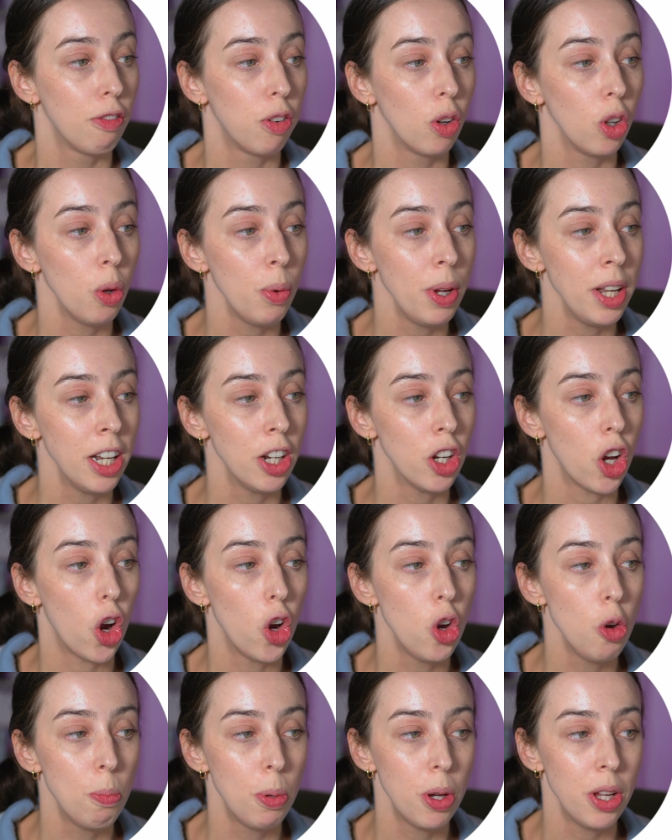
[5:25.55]
Following an
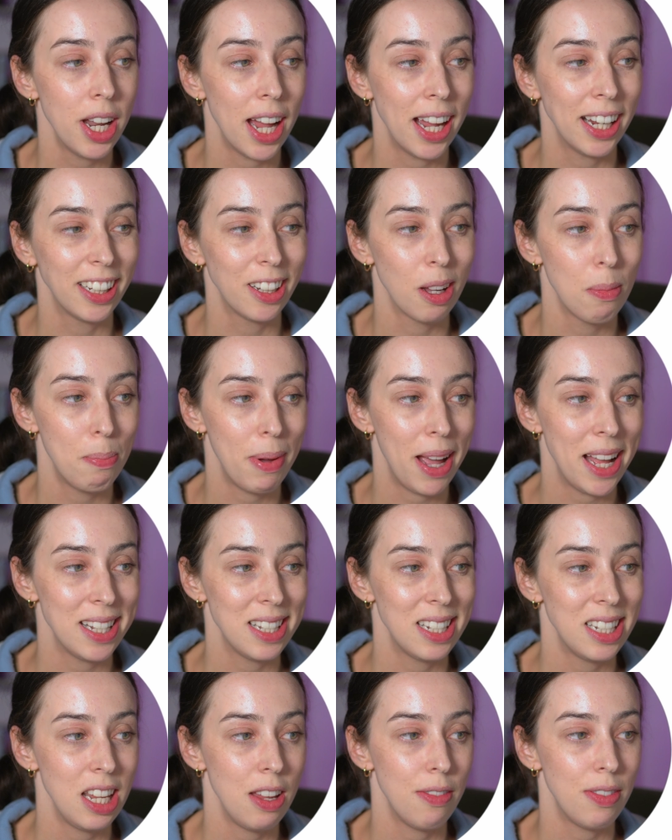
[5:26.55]
open and
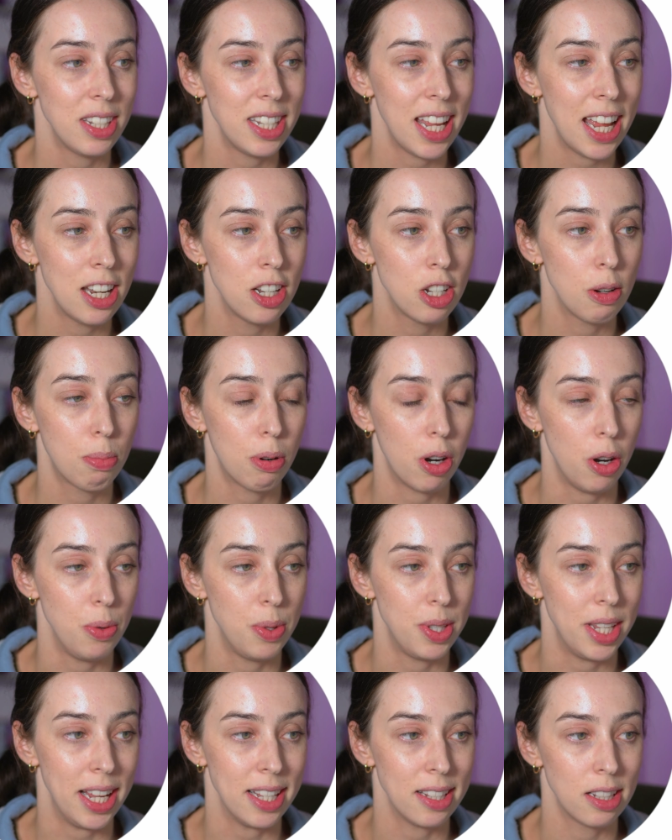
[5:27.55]
competitive tender
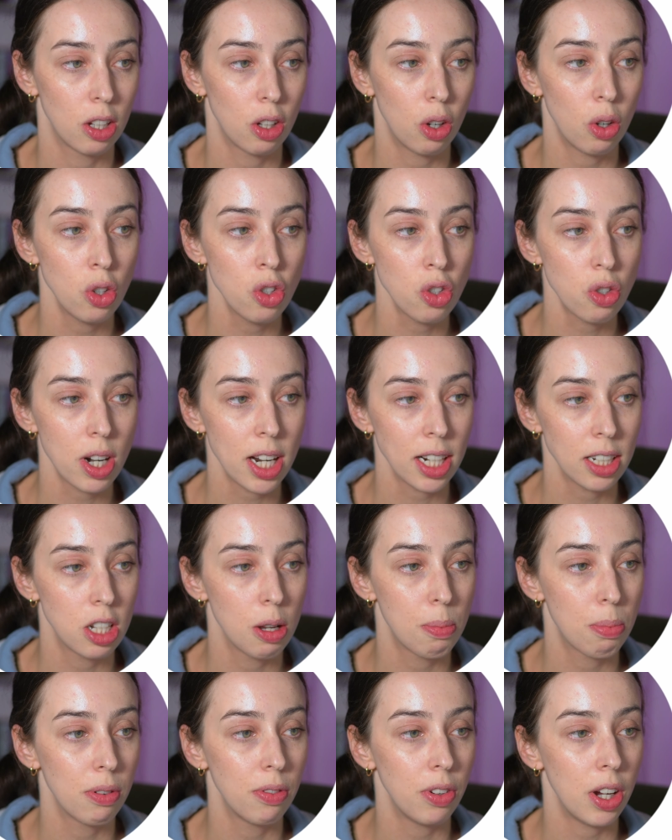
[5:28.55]
process, the contract
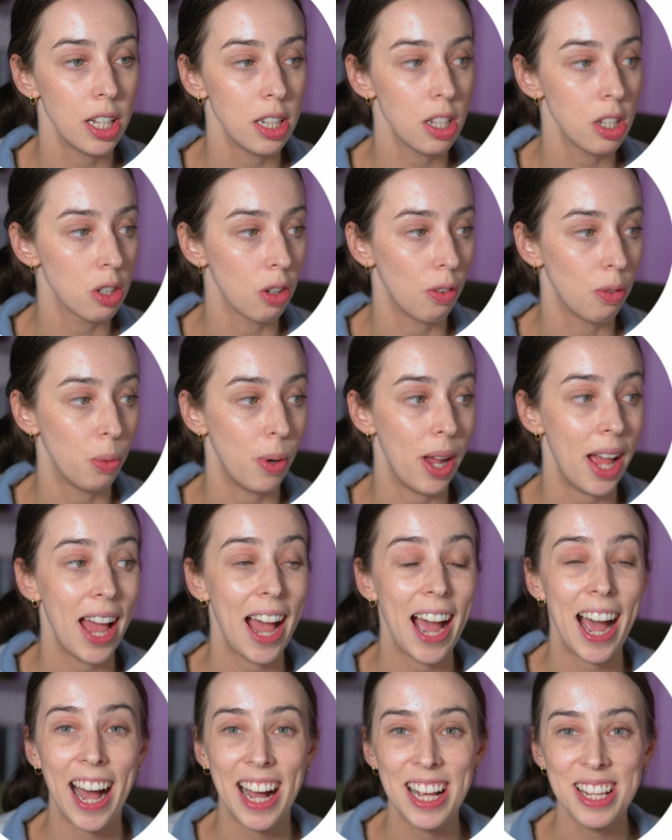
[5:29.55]
to provide the software
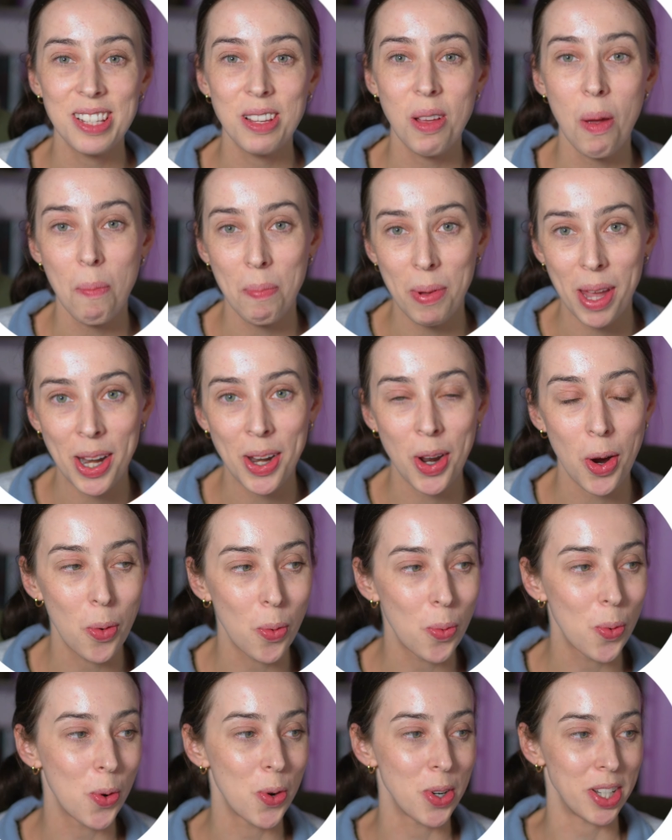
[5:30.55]
has been
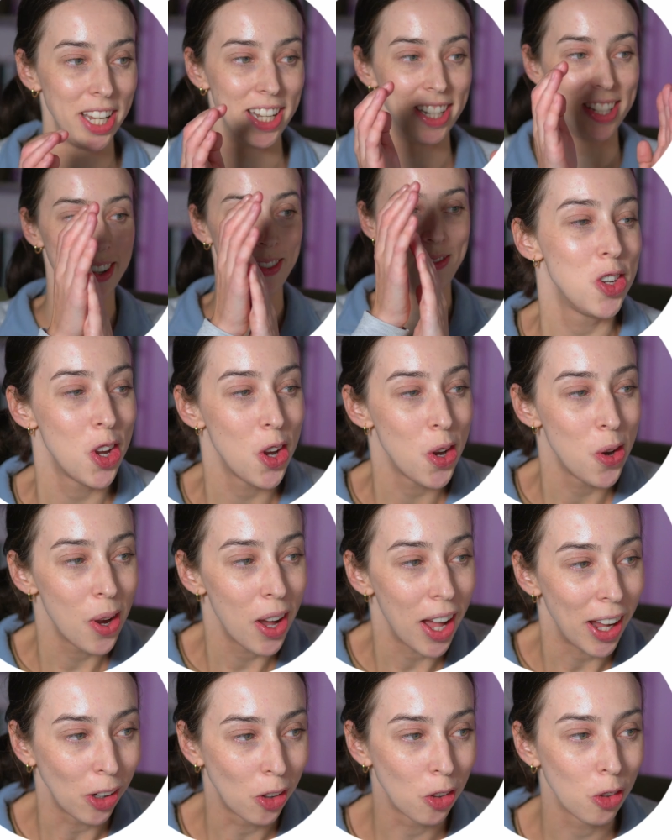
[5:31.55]
awarded to
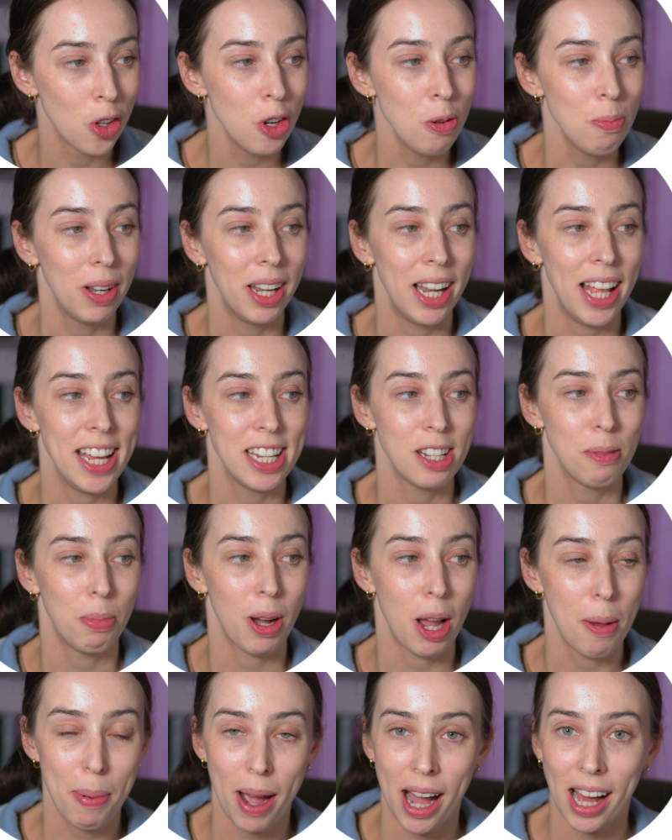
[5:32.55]
a group led
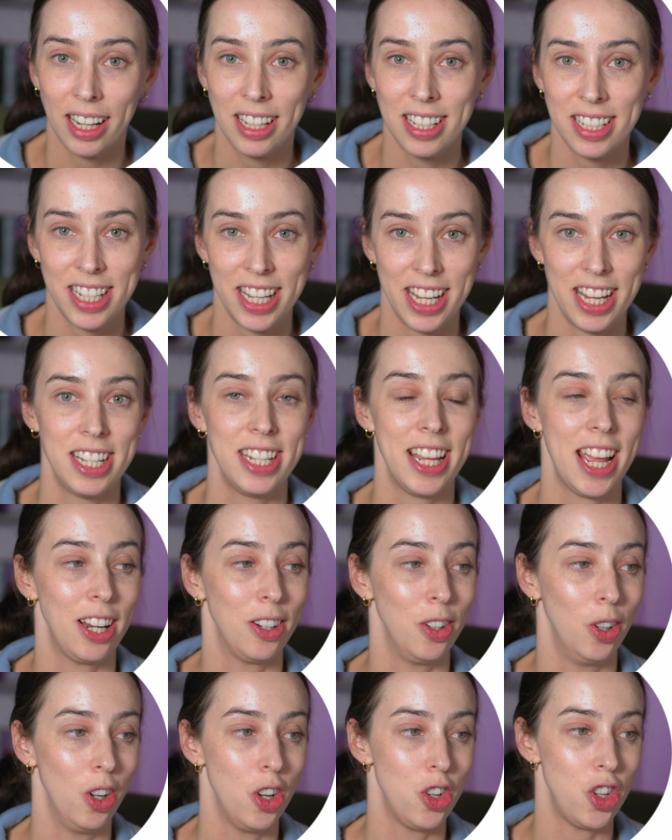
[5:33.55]
by Palantir
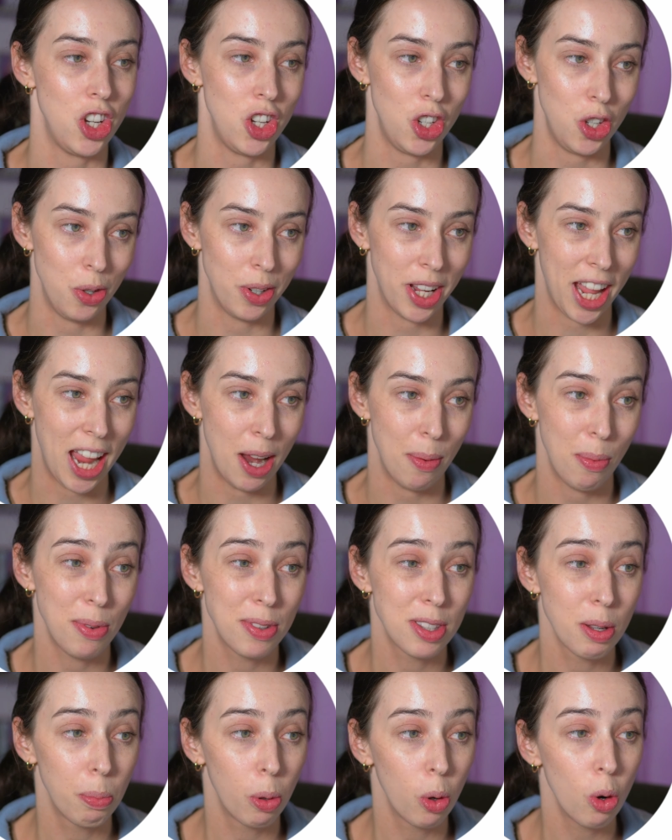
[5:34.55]
Technologies UK with
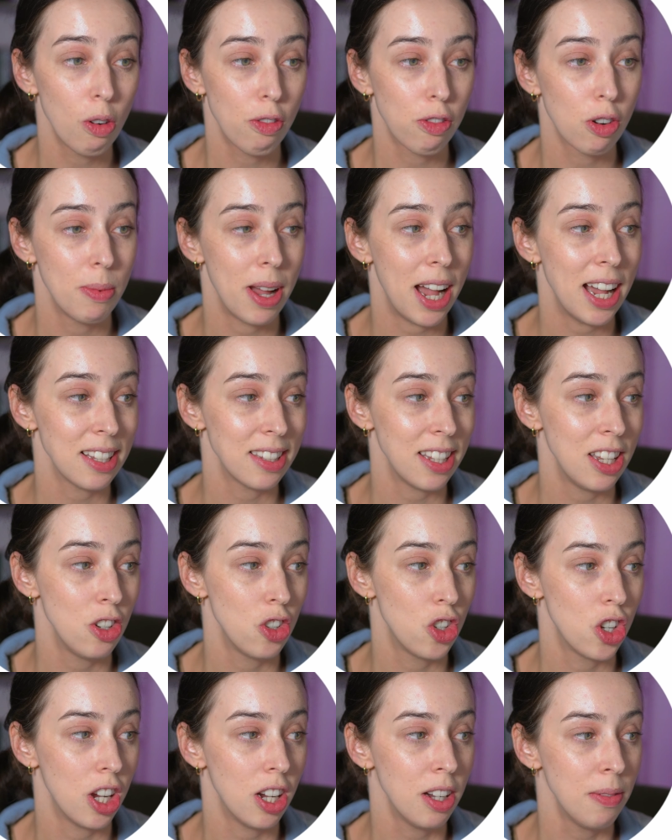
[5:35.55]
support from
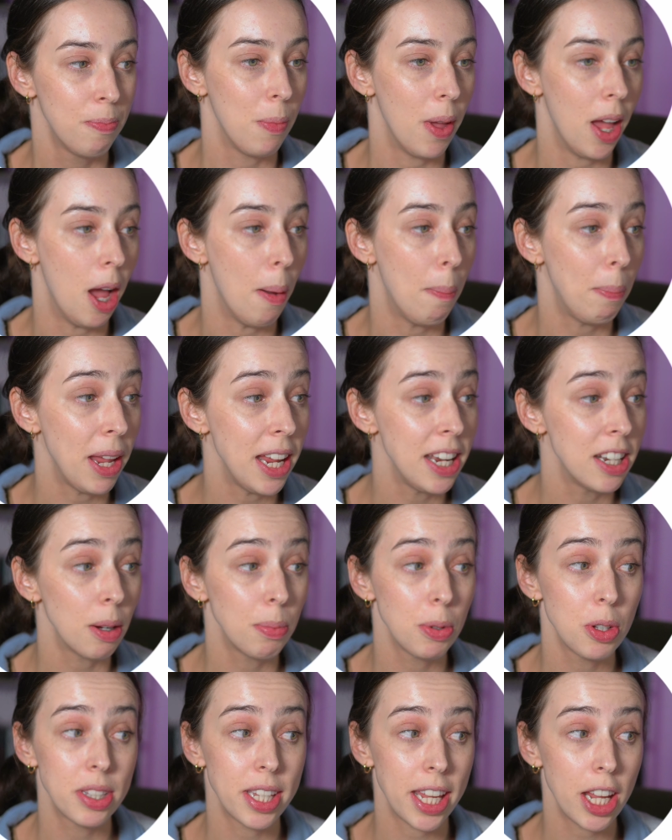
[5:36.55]
Accenture, uh,
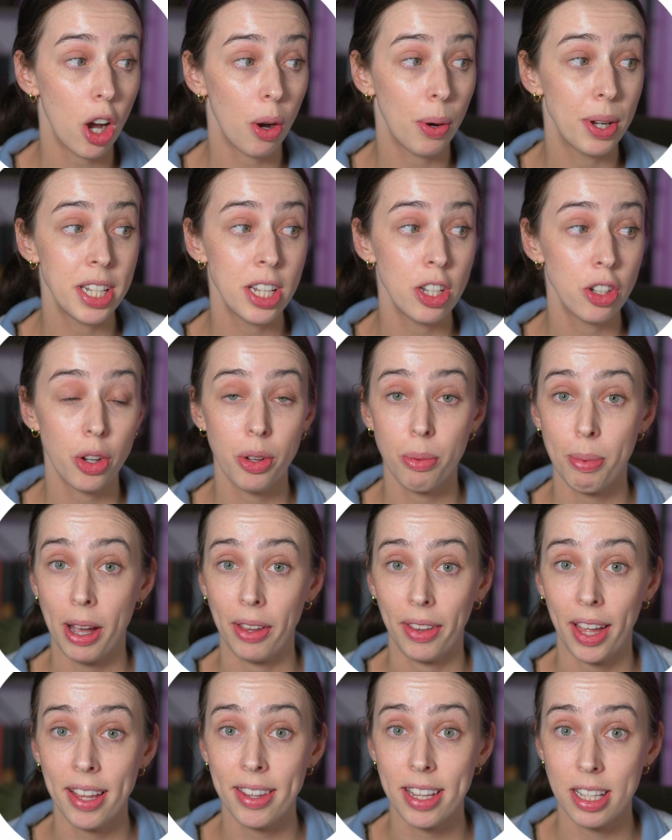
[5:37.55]
PwC. Oh, I didn't know about
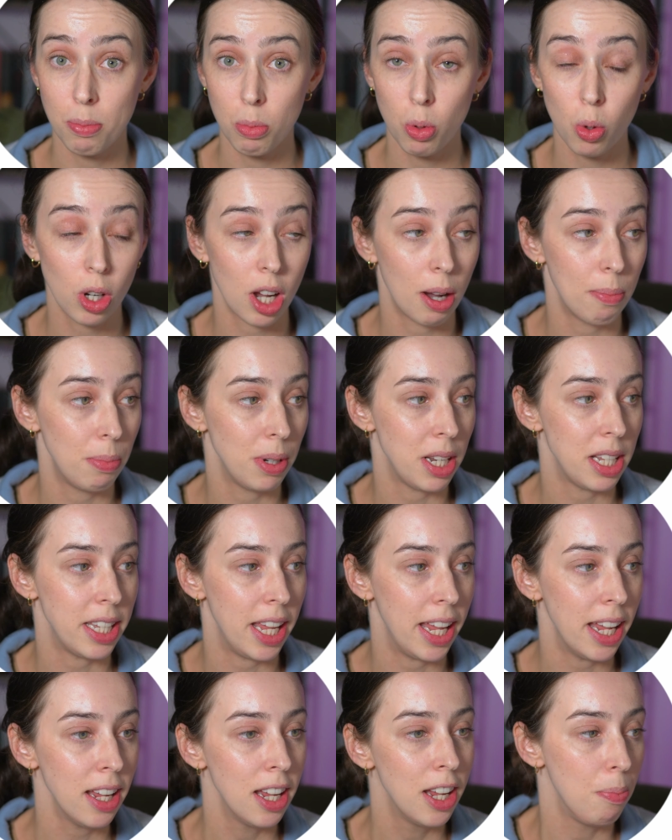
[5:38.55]
that. There's more companies
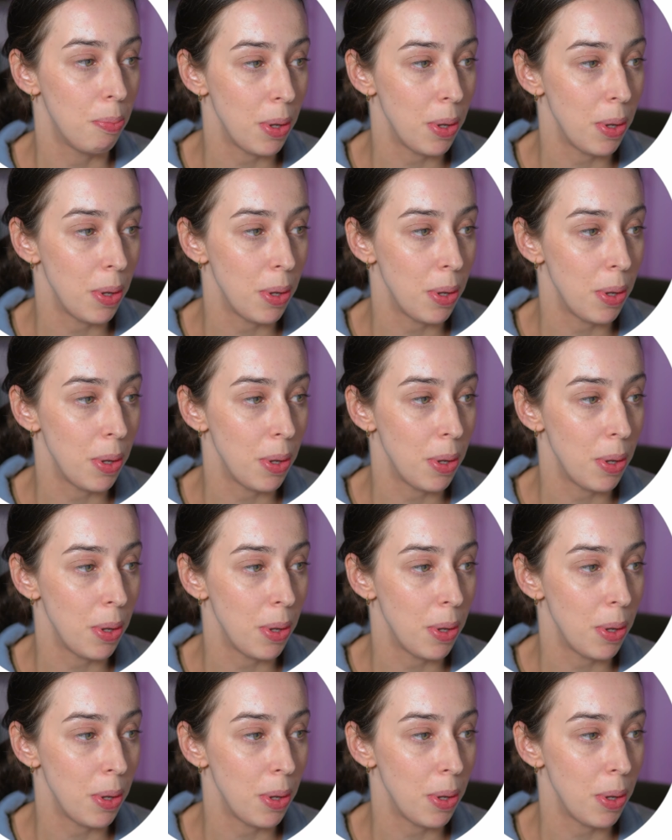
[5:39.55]
here.